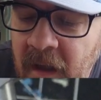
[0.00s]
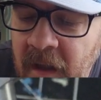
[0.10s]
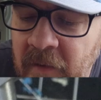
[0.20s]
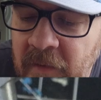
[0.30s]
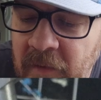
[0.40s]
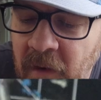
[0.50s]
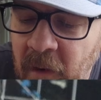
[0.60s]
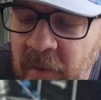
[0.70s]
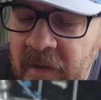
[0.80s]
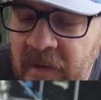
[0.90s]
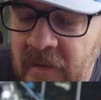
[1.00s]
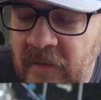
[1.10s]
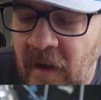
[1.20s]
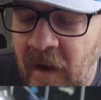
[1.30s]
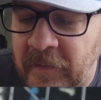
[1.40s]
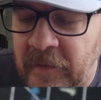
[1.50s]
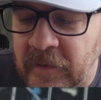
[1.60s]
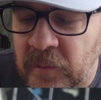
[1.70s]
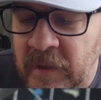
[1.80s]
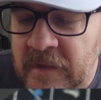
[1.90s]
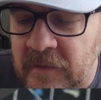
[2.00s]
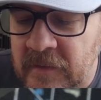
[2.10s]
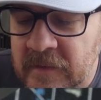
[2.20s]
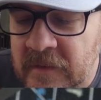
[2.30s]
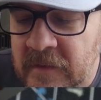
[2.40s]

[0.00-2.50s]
I don't even know how I'm going to get this off of the tweezers.